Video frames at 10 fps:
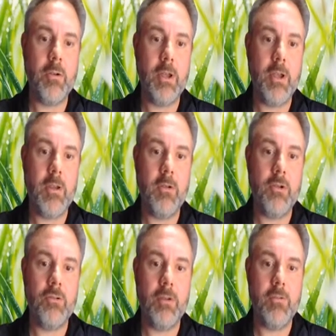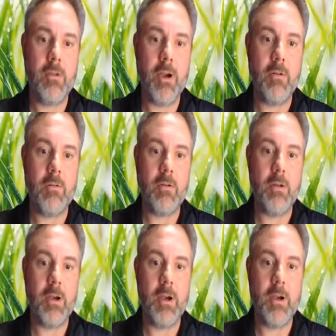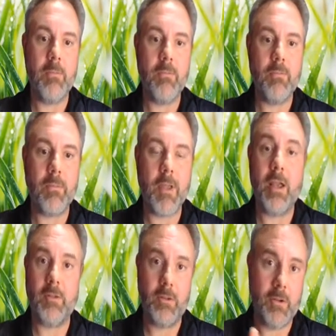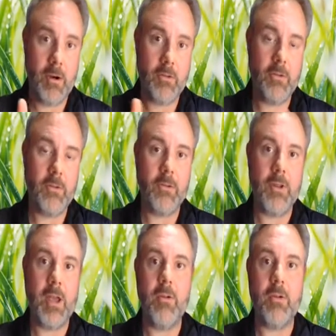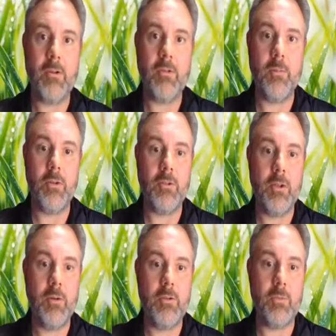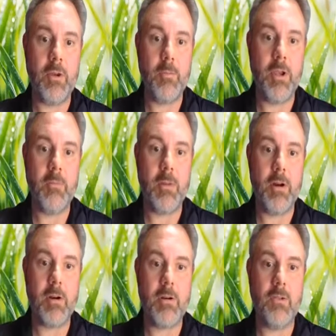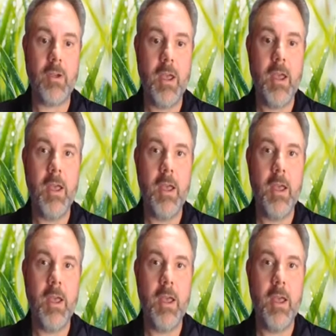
we eventually found SSRs, as you said, or simple sequence repeat markers.